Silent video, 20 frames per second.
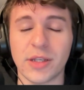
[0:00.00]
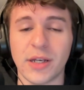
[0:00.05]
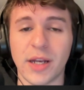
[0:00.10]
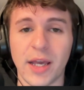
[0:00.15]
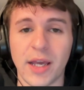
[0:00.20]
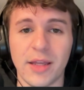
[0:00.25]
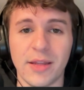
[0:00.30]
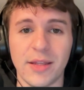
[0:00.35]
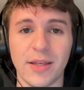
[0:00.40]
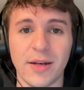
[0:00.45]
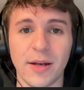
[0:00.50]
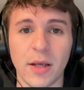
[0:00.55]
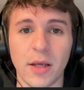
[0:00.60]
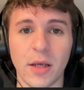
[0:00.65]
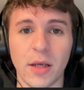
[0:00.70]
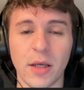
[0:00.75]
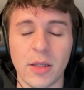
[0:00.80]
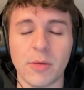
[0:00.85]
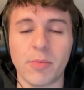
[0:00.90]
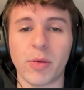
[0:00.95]
today that
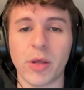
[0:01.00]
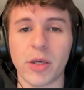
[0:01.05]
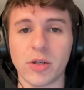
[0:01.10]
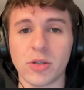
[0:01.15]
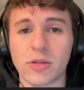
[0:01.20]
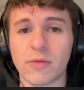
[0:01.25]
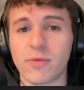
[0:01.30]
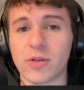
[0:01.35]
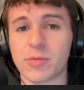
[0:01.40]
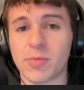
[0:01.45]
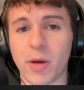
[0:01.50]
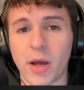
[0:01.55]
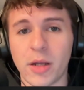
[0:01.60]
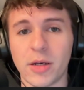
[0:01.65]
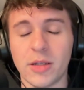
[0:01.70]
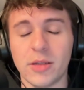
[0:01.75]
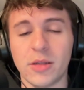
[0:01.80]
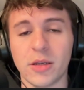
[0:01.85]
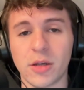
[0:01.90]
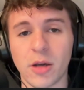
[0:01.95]
the players have
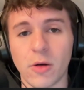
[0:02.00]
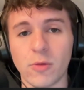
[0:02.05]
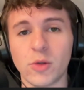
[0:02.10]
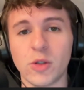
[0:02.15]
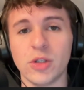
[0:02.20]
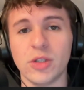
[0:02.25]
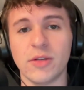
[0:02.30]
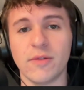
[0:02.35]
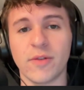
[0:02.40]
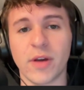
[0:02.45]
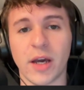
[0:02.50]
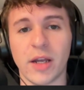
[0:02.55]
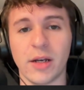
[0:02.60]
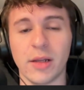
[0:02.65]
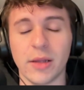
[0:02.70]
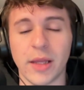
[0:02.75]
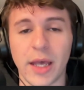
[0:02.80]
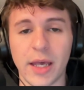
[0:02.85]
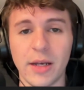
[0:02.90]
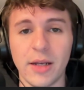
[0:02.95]
responded, the coaches have kind
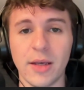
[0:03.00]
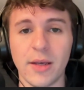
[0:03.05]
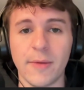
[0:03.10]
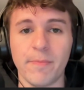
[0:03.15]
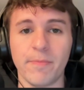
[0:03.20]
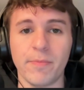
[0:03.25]
of led,